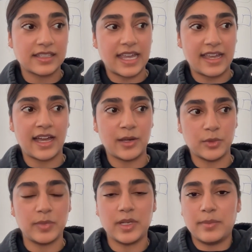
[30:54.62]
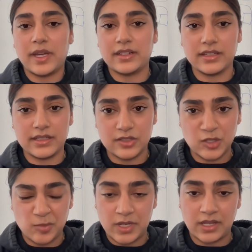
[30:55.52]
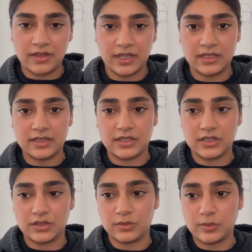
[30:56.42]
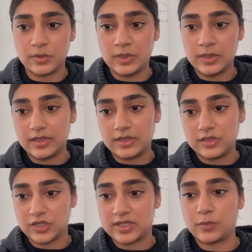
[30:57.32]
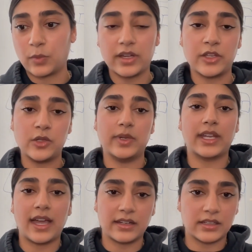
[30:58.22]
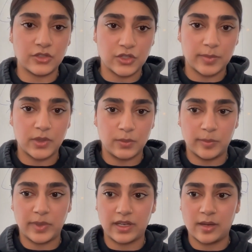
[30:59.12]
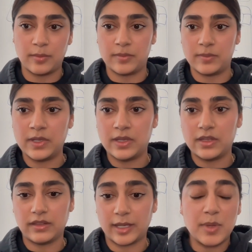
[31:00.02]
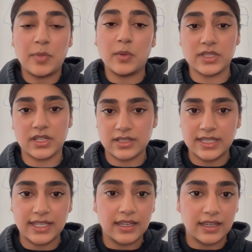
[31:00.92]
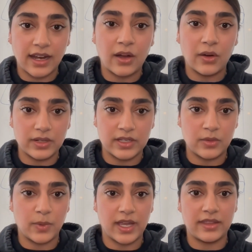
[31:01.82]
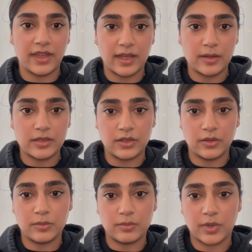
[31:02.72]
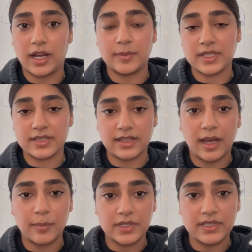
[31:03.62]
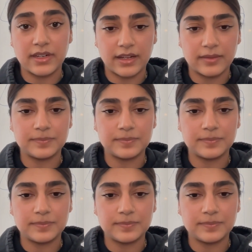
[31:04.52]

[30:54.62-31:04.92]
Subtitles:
AI would be embedded in so many things, you know, just what a human can contribute will become, like, people will start seeking it out in a way that, you know, perhaps doesn't happen today.